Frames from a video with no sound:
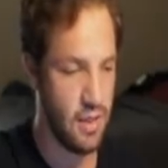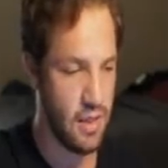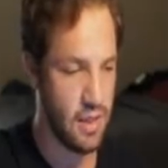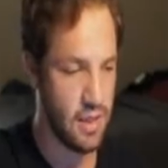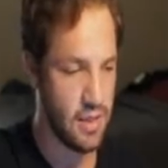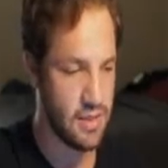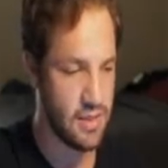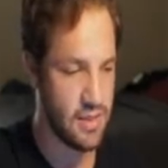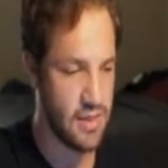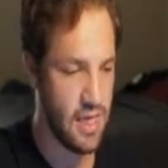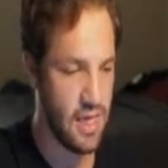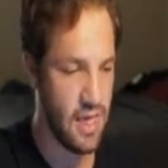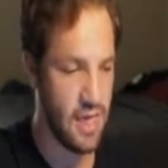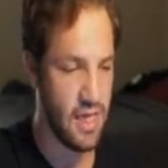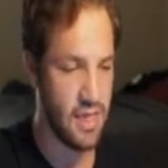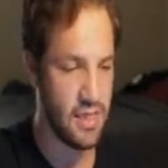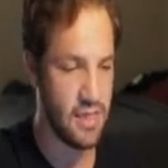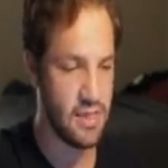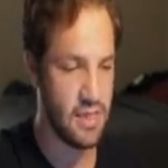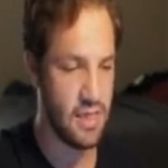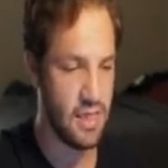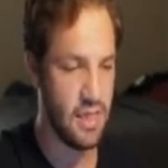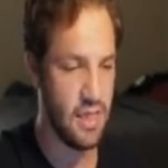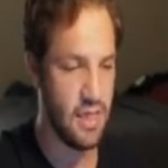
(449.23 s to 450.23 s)
It
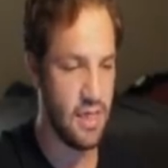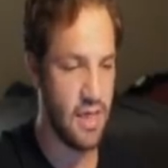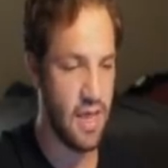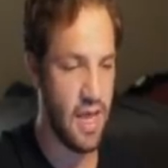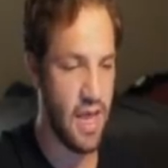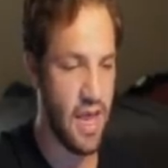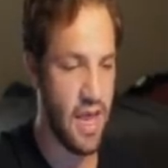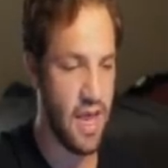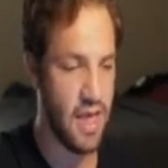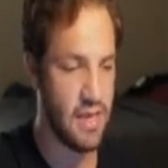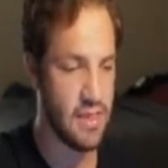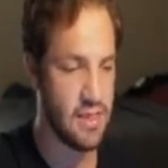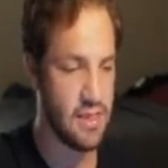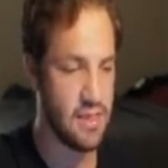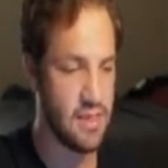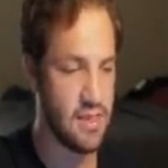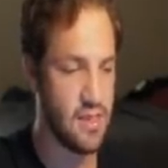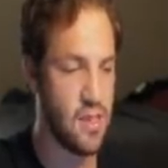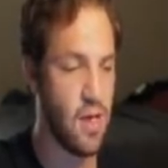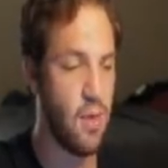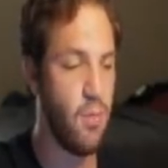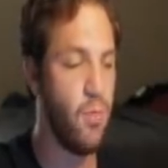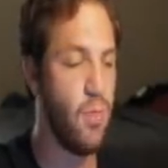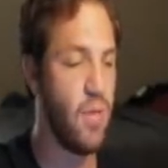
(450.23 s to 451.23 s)
says it has
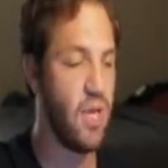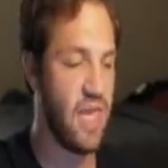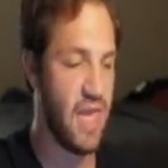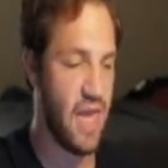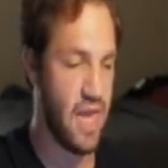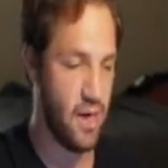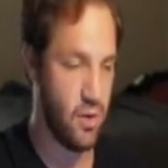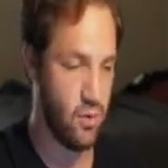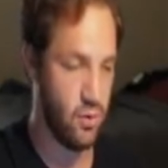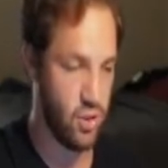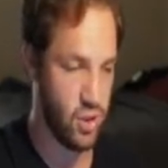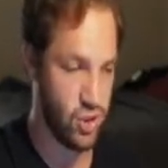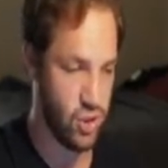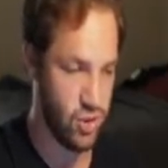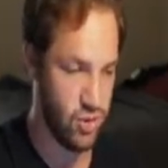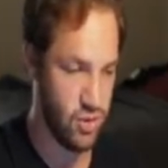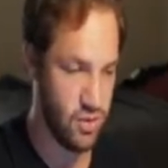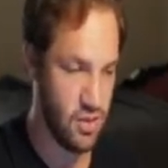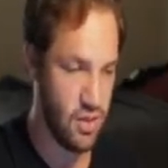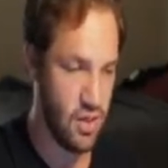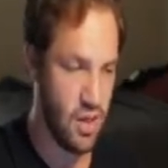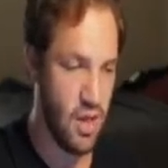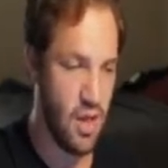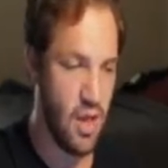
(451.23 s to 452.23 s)
some mechanical issues,
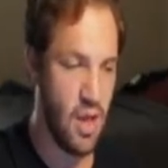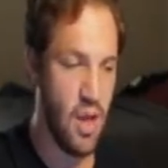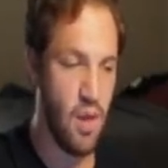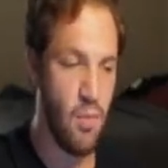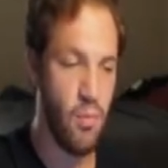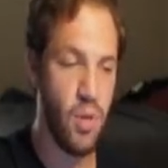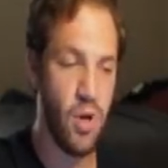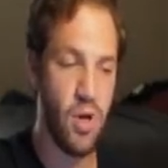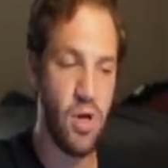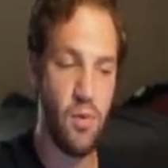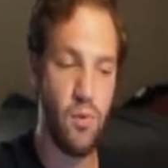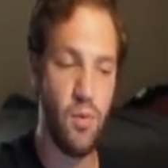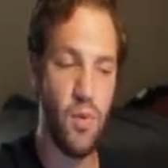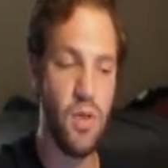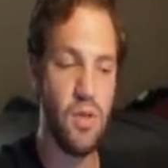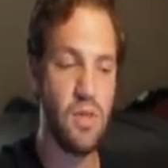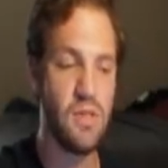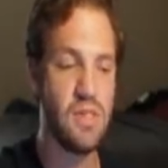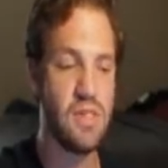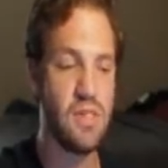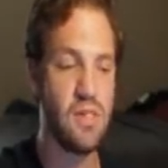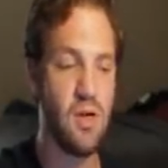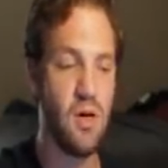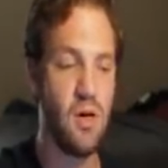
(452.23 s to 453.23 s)
but it will
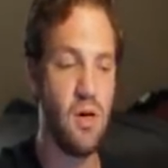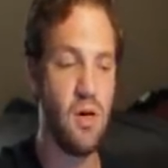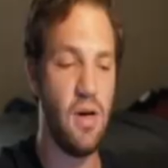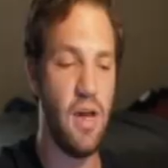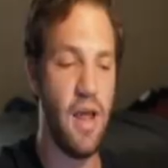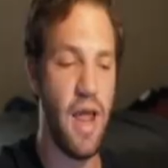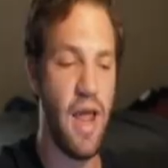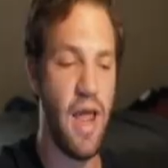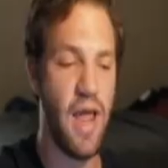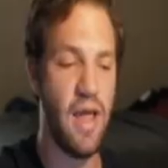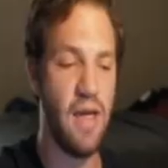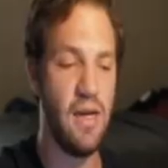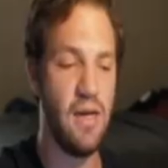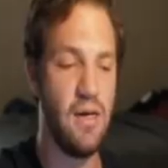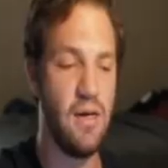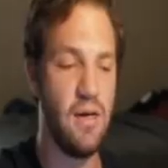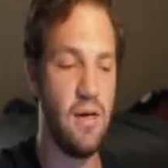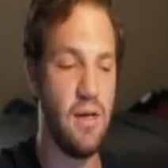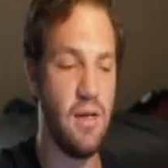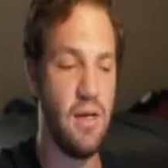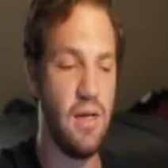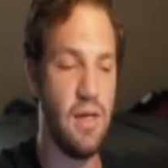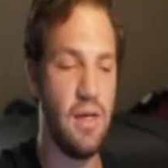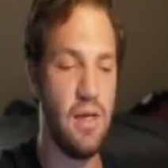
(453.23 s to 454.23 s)
start and
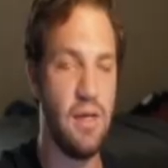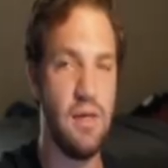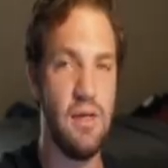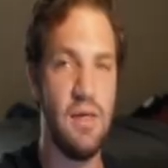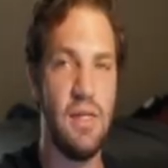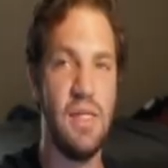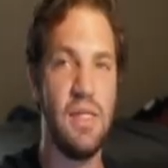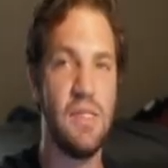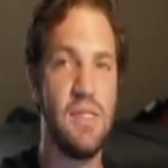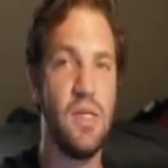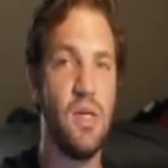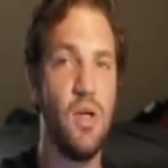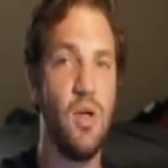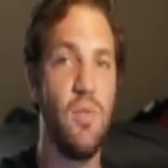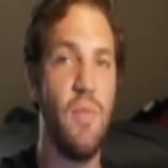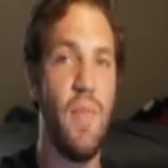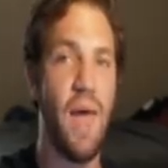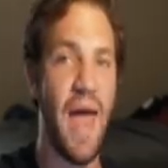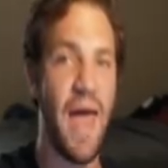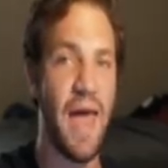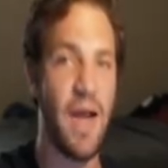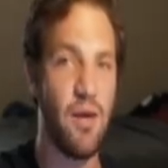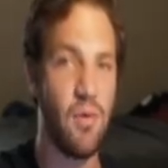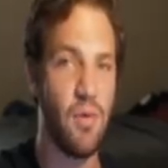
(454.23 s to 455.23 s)
it needs a new
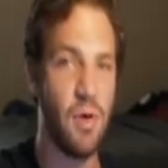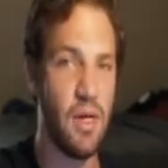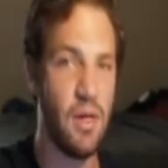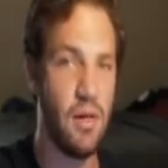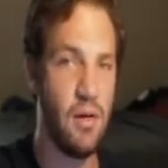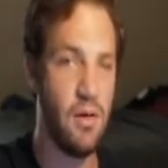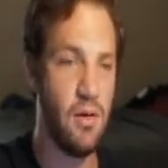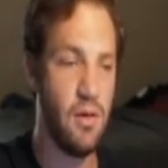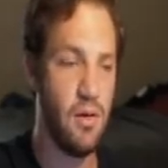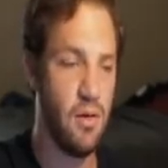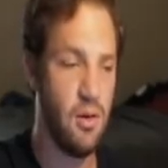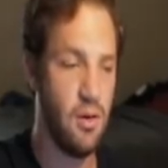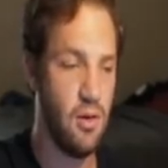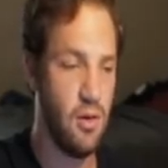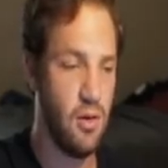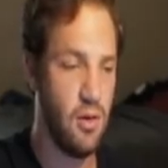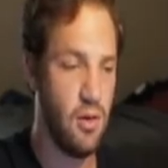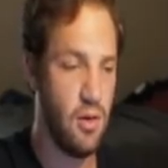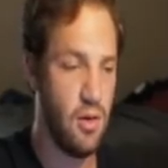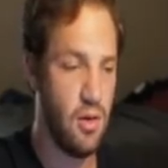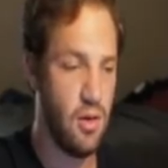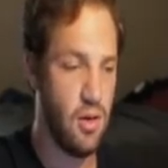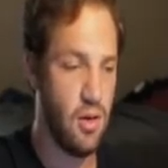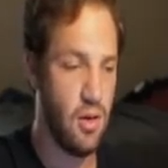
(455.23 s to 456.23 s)
battery.
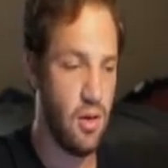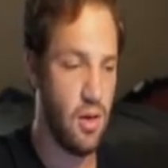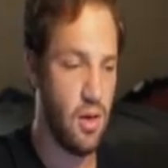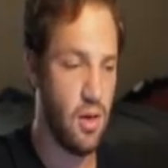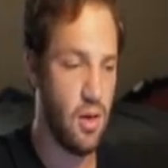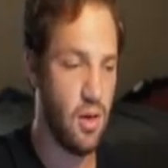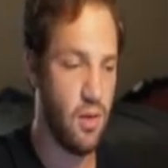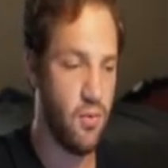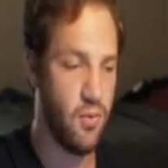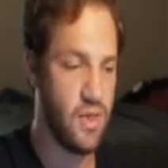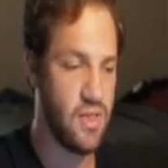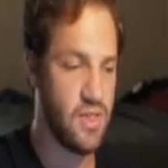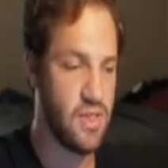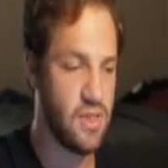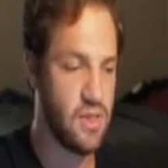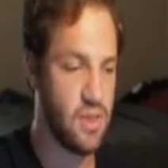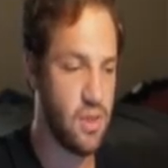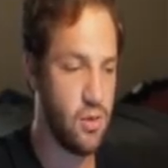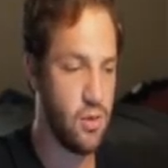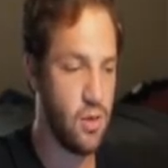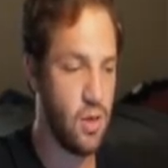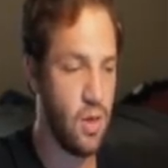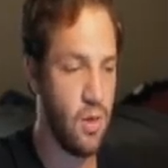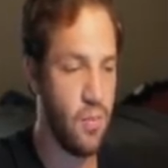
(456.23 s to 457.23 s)
Recent
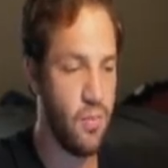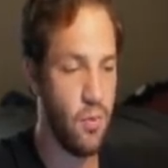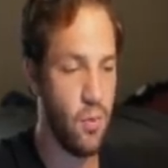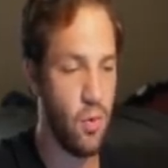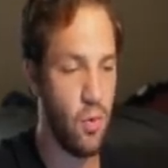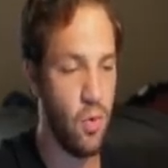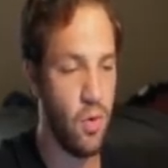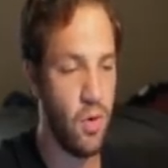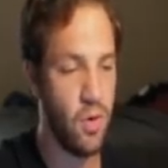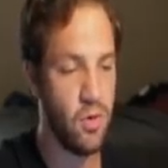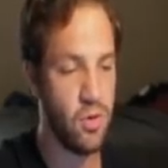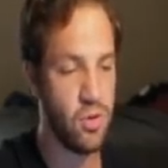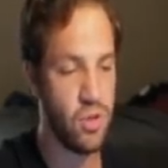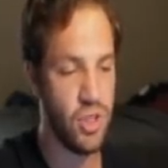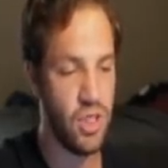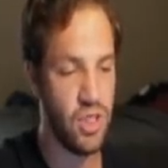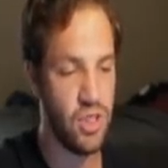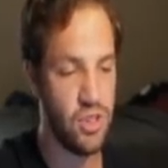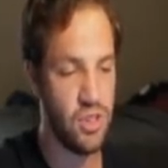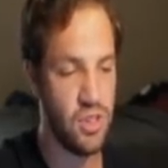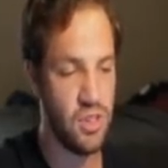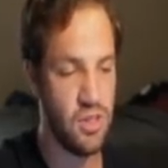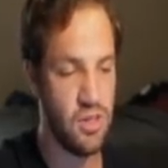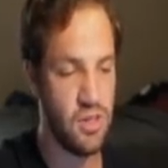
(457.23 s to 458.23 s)
tune-up, oil
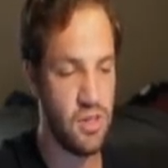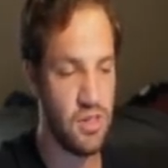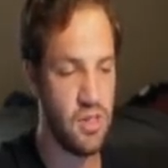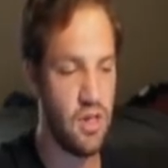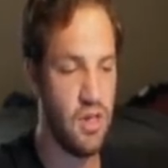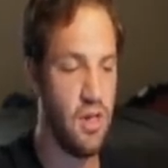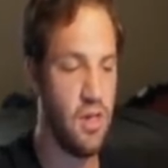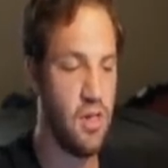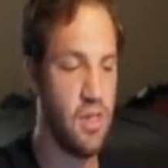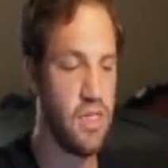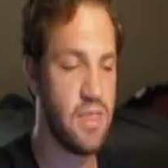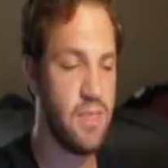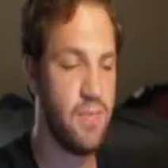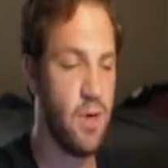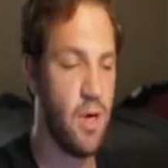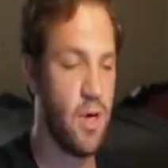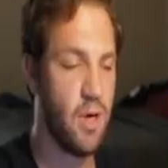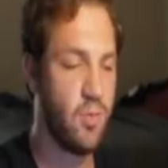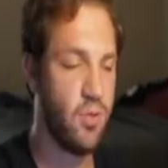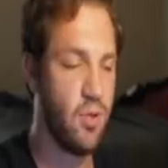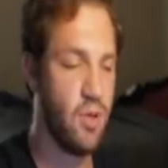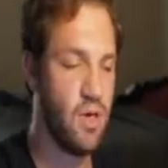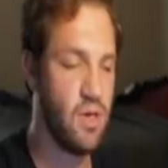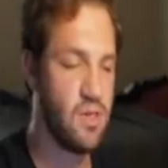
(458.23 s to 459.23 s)
changes,
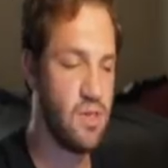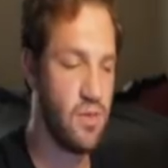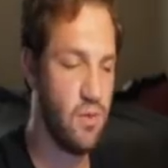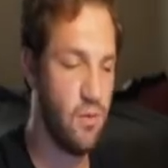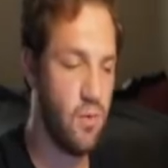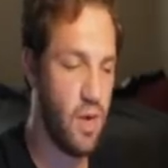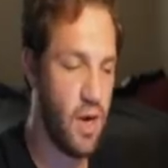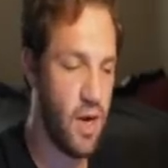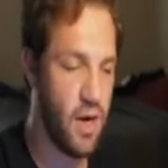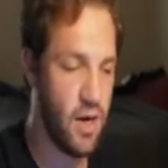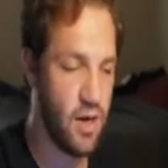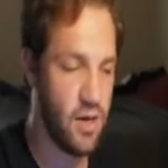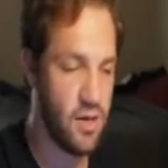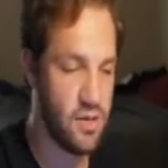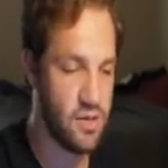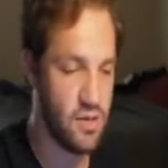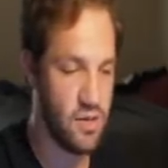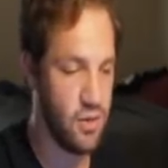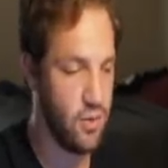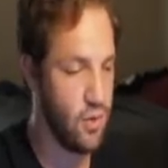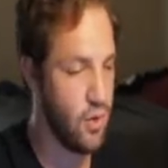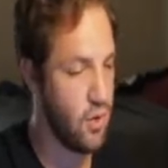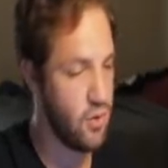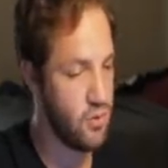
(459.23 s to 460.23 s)
spark plugs and wires,
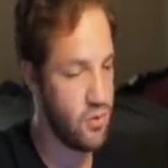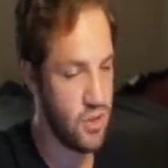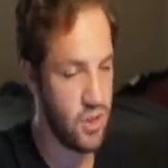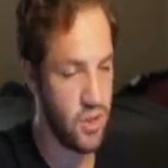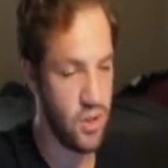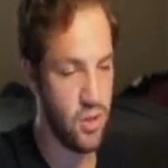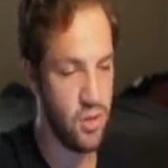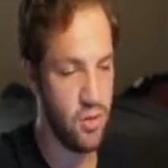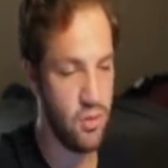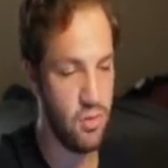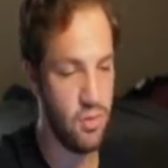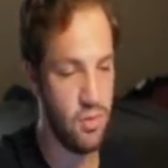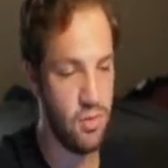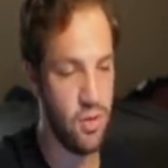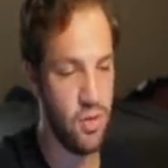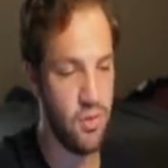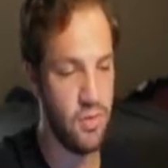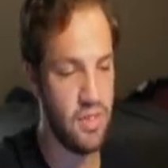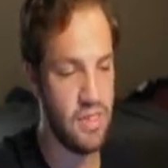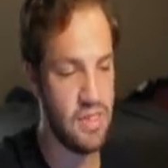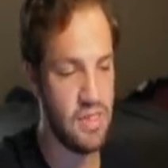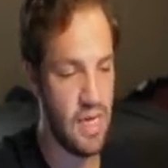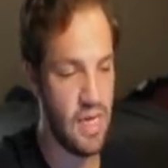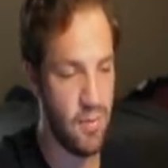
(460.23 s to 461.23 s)
new O2, new
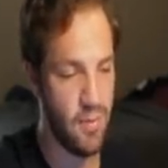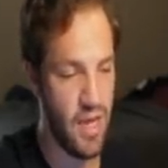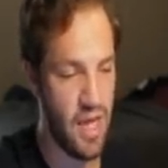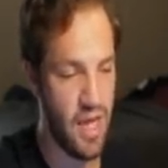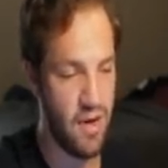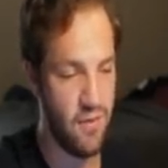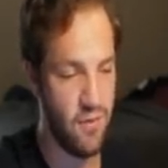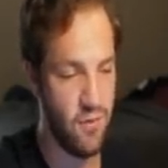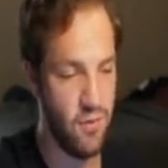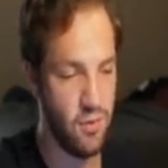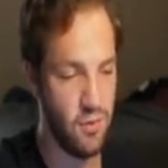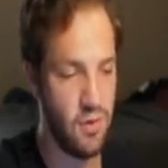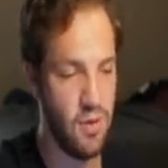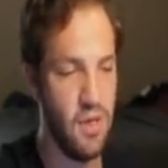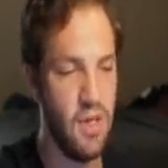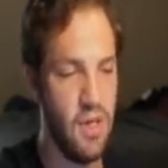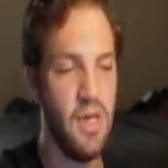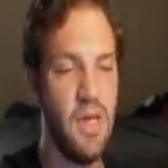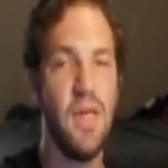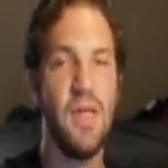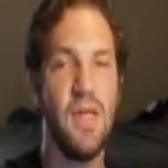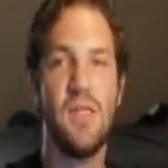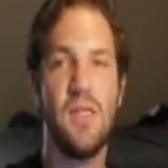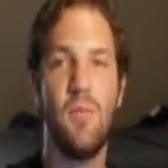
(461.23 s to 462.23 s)
intake manifold.
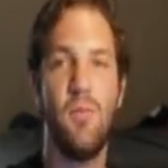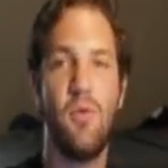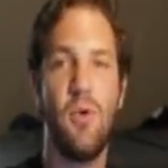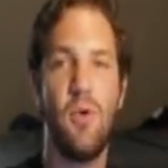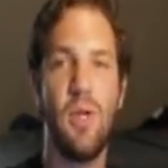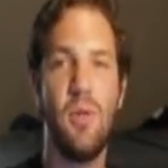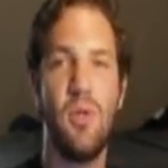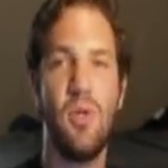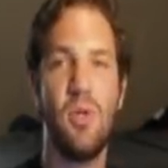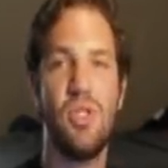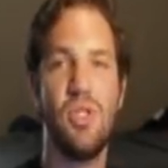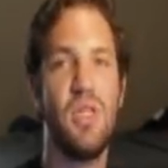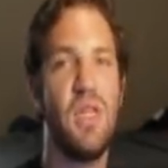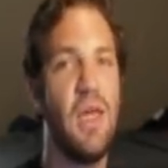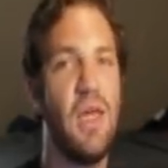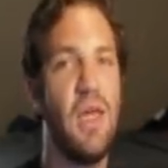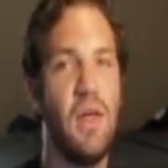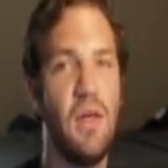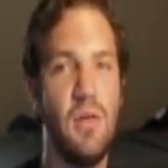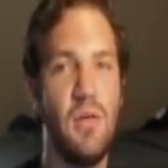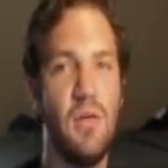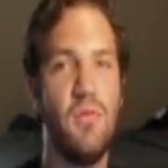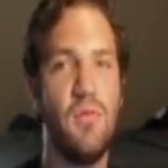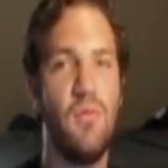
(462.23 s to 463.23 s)
So pretty much
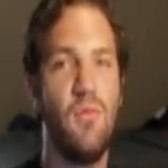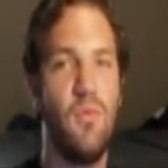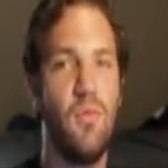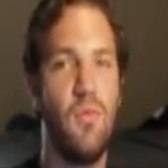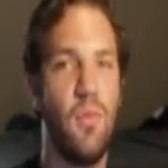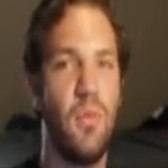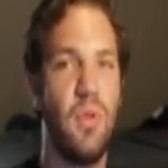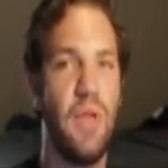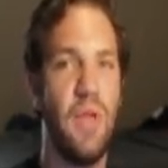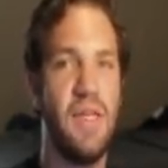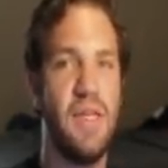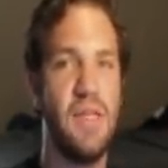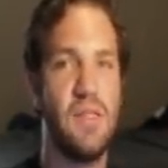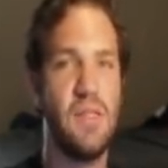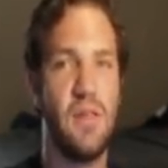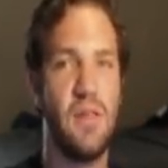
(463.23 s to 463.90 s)
they replaced